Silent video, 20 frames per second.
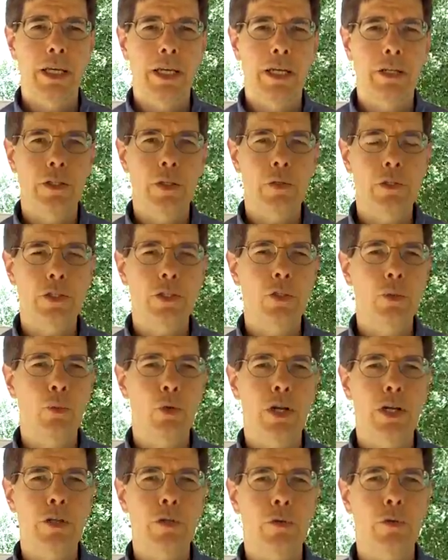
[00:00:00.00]
And those two
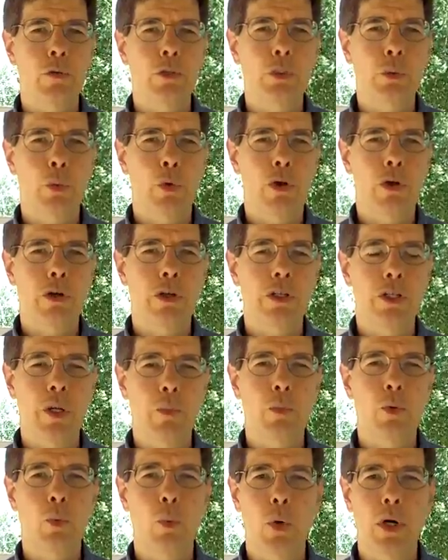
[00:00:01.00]
breakthroughs were,
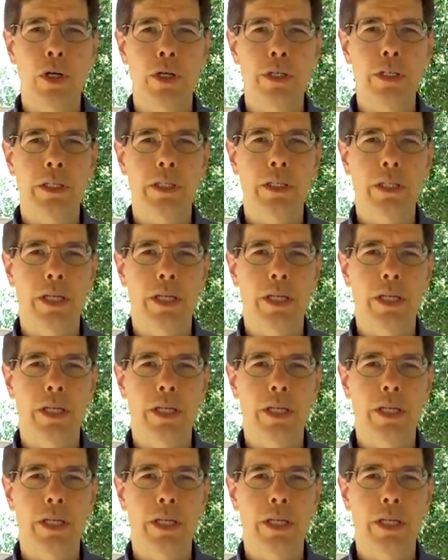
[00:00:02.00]
number one,